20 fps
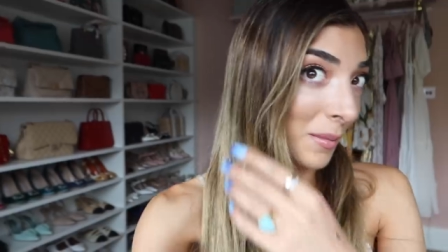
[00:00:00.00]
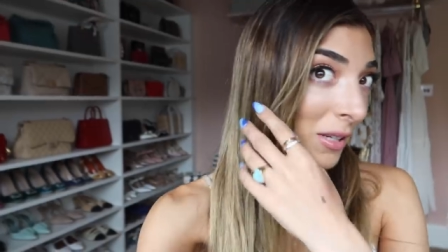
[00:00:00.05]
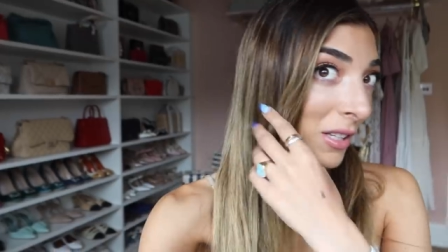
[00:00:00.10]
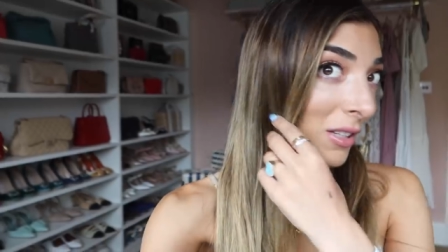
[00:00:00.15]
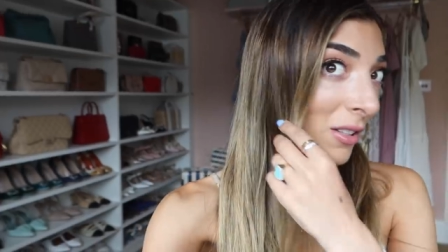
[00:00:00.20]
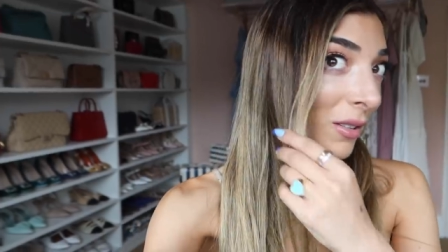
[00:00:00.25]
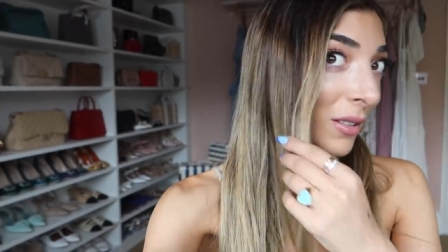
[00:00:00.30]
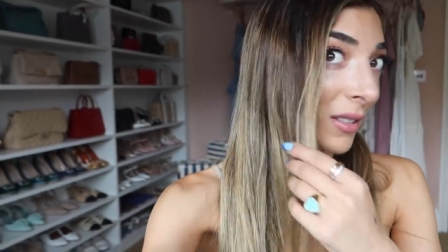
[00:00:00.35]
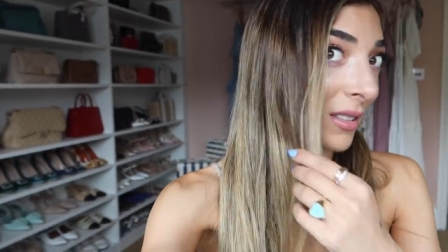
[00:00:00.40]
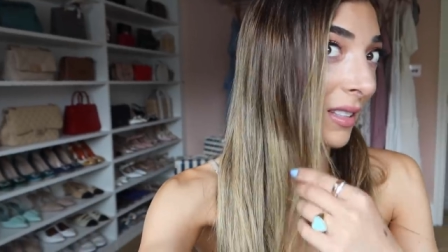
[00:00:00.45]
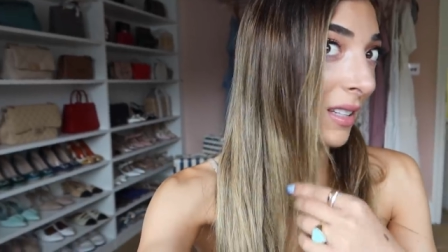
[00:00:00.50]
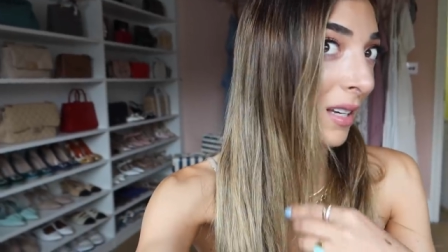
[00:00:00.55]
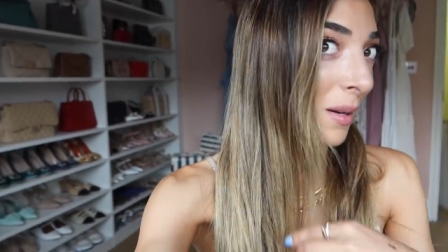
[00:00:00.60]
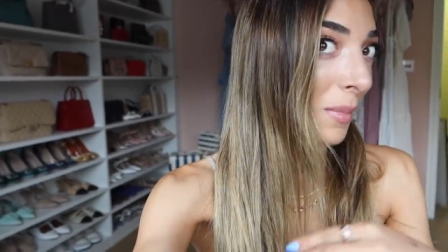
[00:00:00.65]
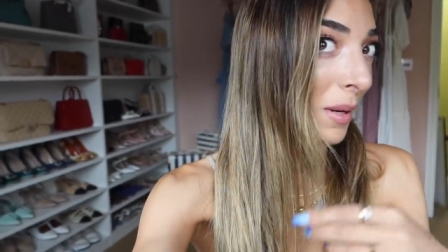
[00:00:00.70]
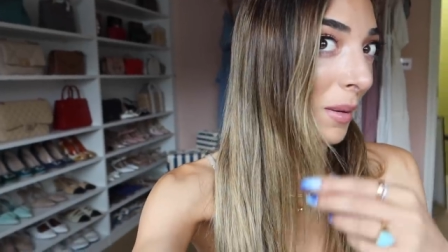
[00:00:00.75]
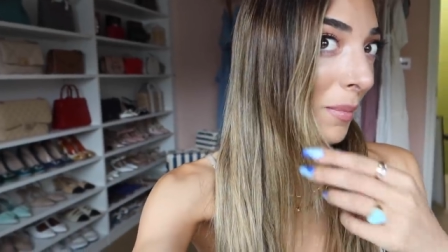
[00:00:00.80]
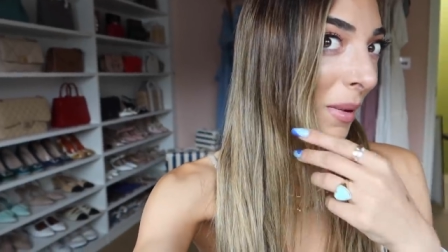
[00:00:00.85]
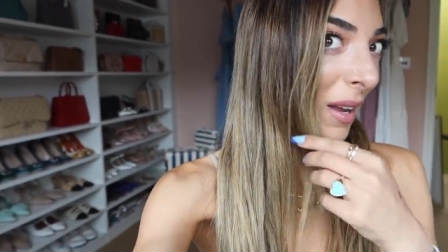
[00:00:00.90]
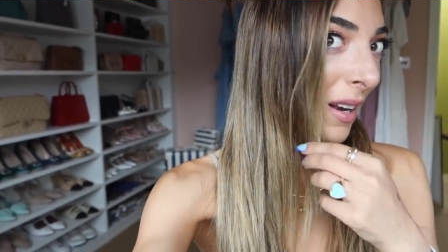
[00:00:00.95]
mean, you can see a
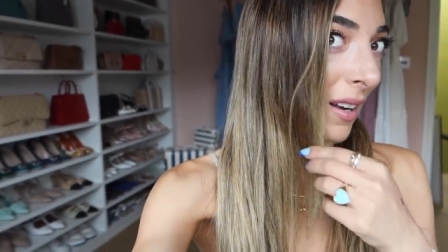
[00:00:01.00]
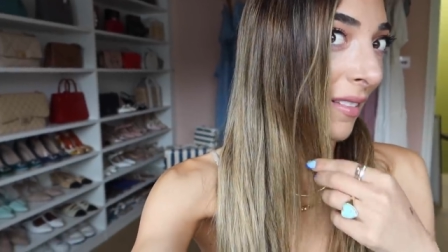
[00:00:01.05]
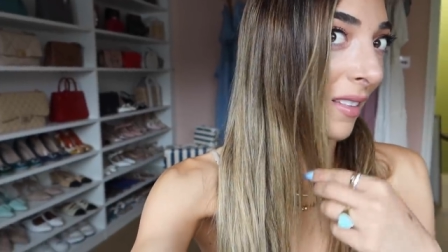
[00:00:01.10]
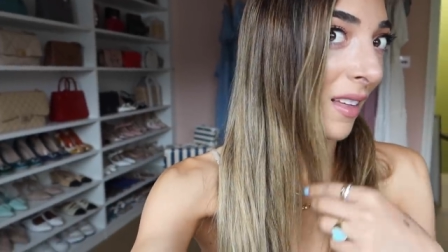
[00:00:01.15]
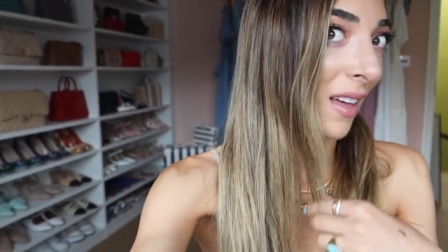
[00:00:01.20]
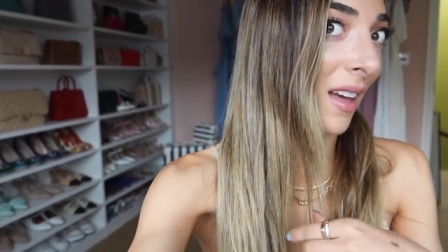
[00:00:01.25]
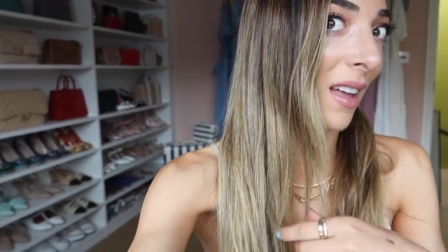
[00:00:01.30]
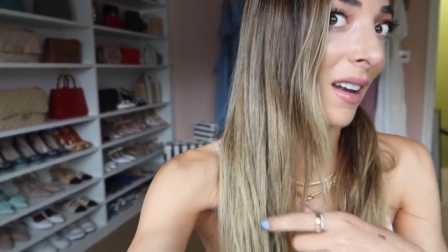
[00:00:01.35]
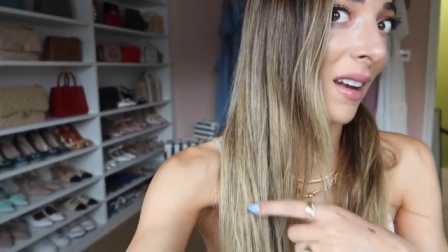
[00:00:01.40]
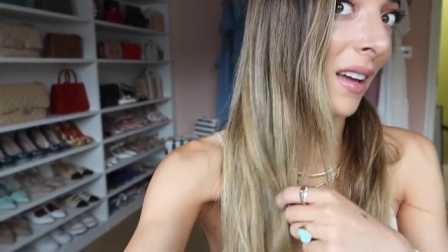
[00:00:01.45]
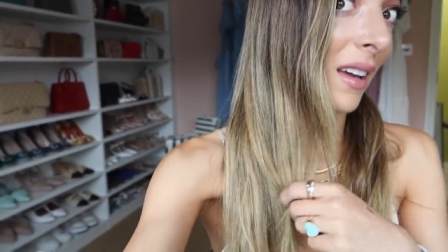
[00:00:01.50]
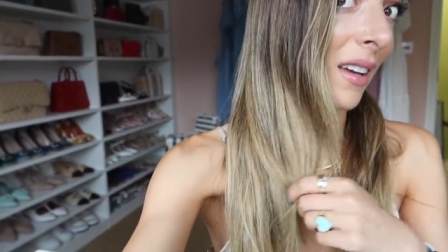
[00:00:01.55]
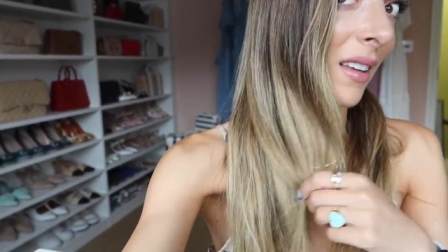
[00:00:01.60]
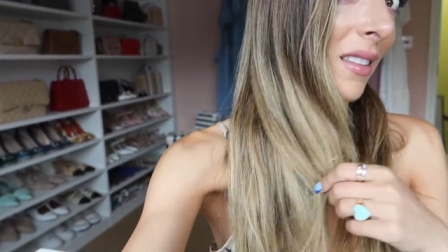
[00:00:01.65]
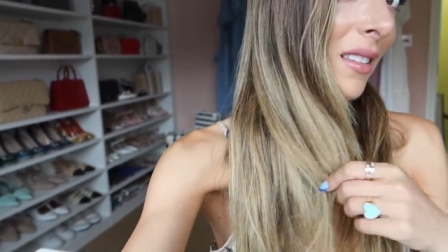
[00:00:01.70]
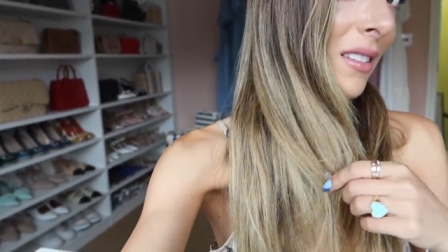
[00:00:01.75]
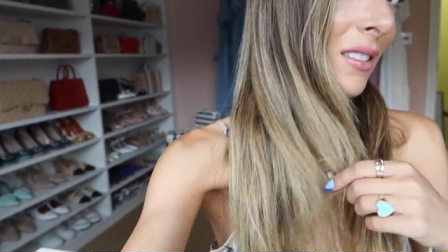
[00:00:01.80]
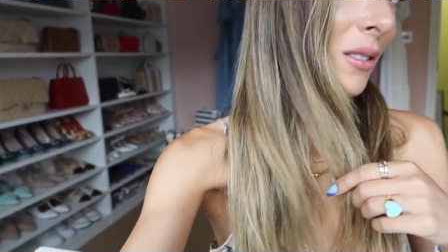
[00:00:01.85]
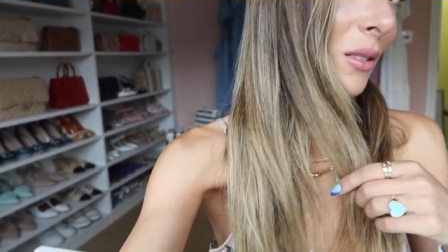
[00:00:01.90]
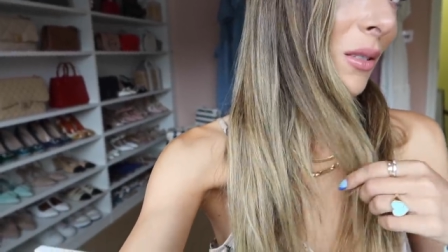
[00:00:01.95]
bit better there,
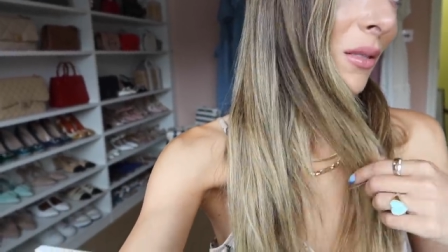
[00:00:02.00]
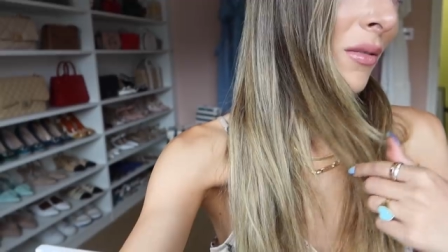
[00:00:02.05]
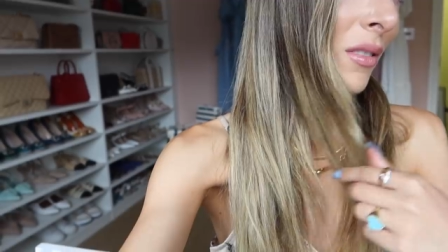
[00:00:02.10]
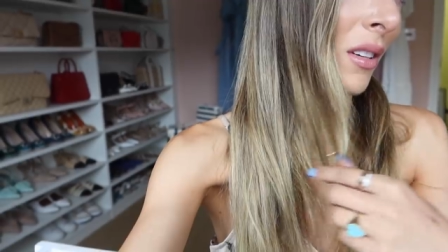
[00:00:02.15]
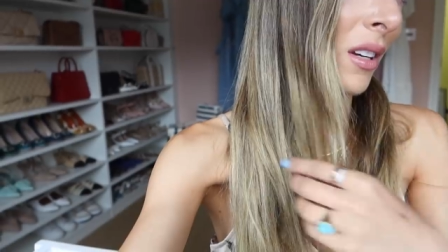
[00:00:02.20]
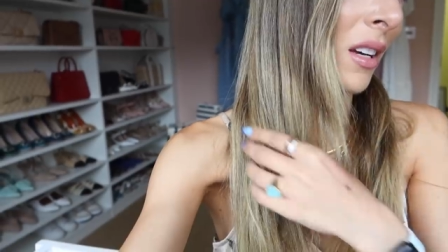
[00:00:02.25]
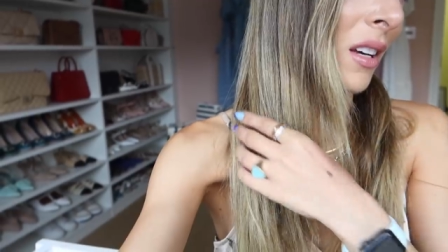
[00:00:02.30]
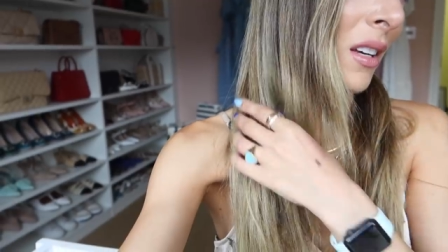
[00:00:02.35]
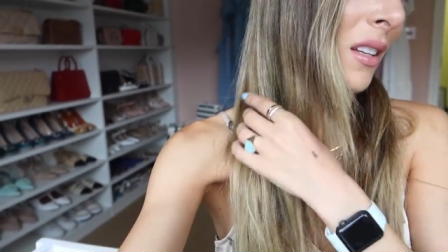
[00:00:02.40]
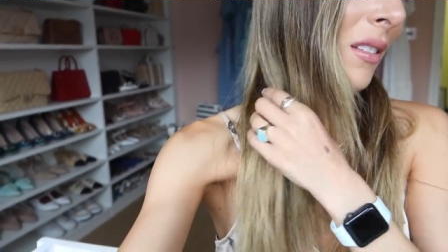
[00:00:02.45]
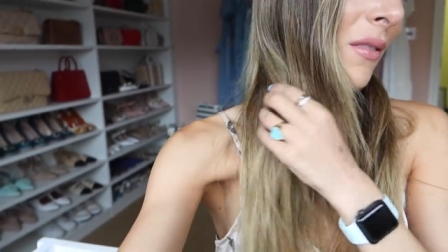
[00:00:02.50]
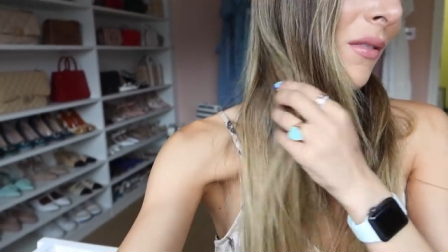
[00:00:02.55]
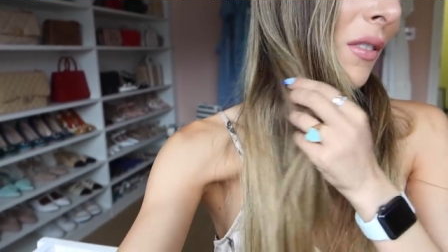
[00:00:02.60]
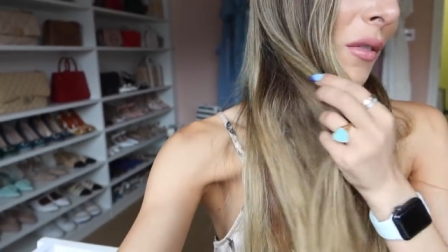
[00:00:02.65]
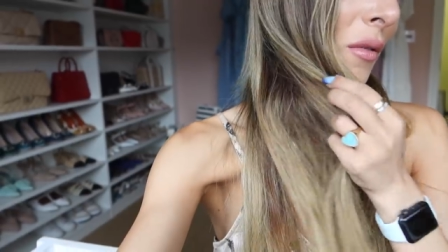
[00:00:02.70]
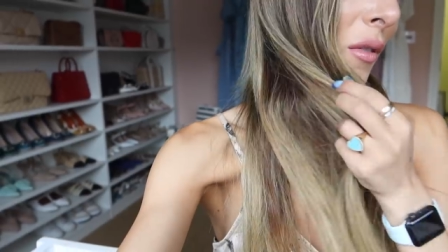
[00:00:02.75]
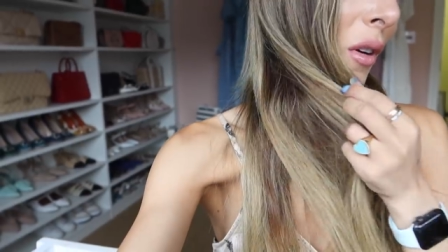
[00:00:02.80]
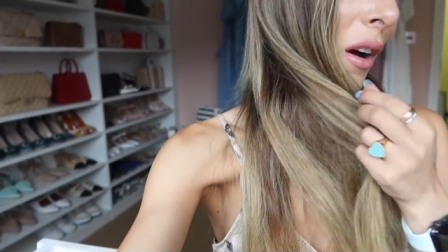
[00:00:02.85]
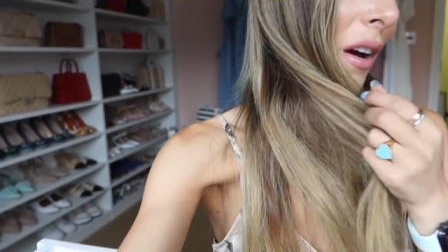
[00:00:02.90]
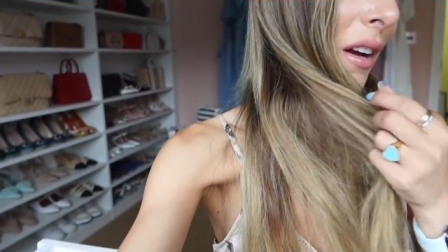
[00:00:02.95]
like the sort of
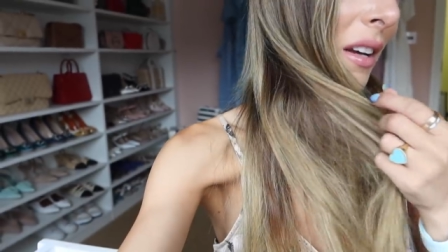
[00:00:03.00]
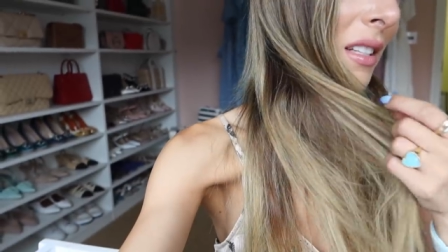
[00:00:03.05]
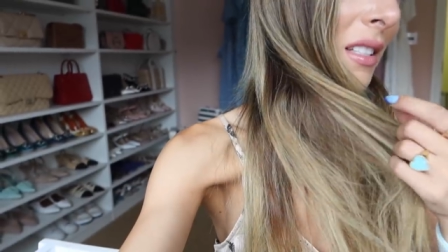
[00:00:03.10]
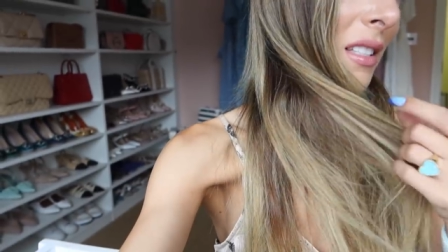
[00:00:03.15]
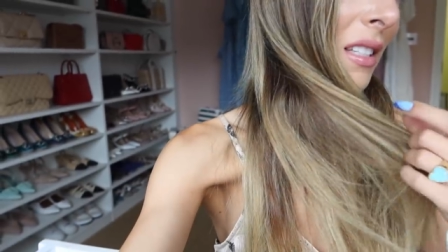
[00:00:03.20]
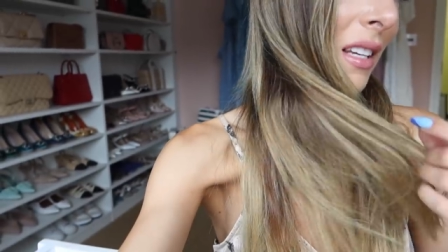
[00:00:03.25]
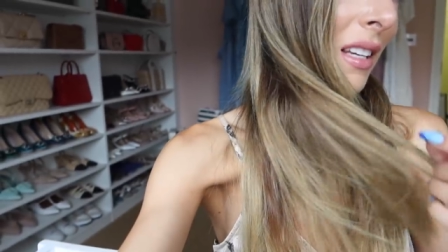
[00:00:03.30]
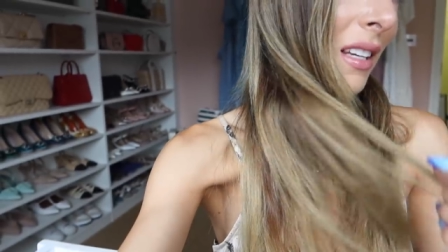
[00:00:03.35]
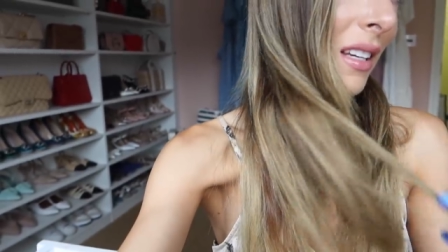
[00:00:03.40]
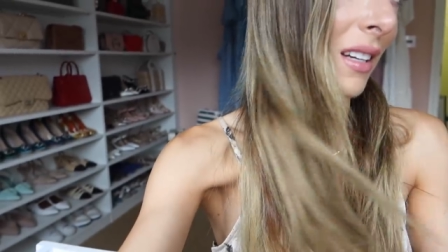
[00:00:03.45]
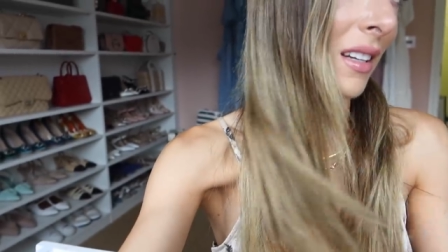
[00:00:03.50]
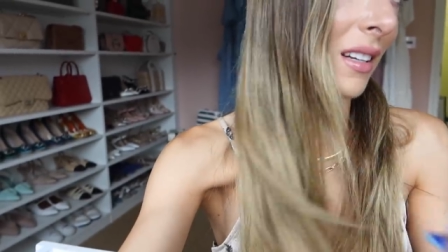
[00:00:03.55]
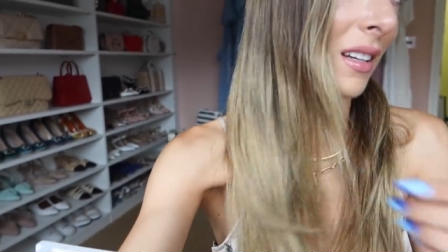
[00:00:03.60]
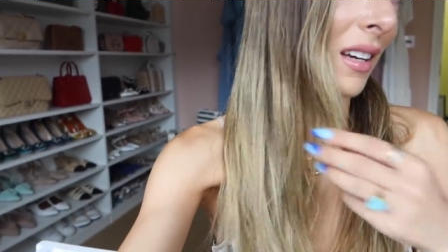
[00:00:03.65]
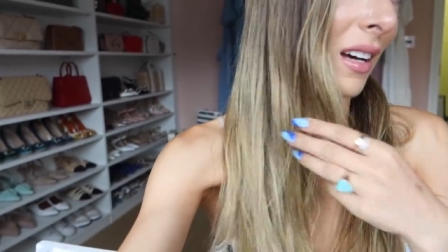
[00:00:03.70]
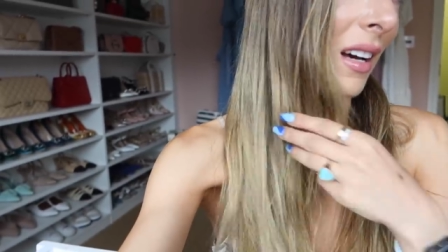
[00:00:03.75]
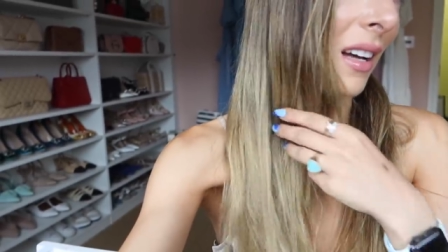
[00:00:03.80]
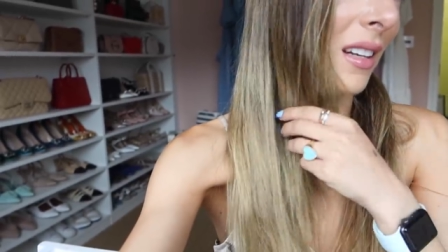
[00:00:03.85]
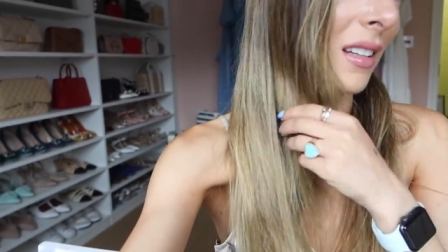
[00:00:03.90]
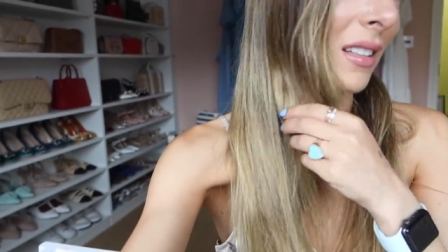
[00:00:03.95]
variety in
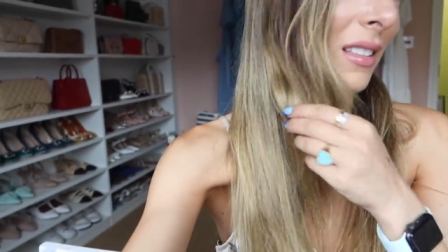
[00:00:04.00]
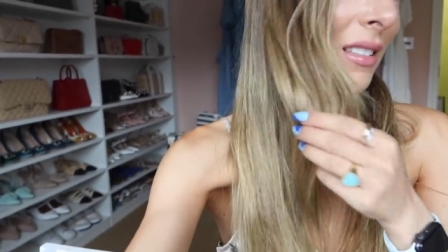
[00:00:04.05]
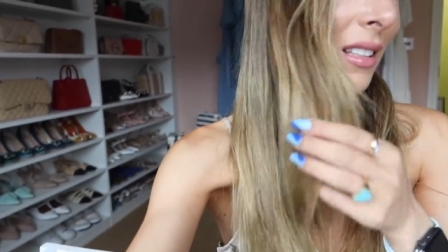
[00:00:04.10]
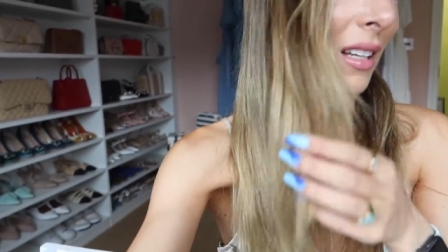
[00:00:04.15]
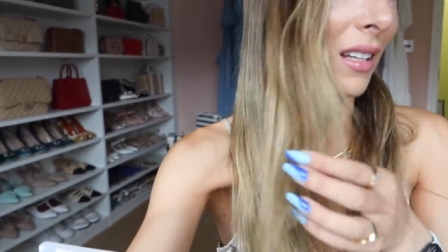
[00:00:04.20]
colours.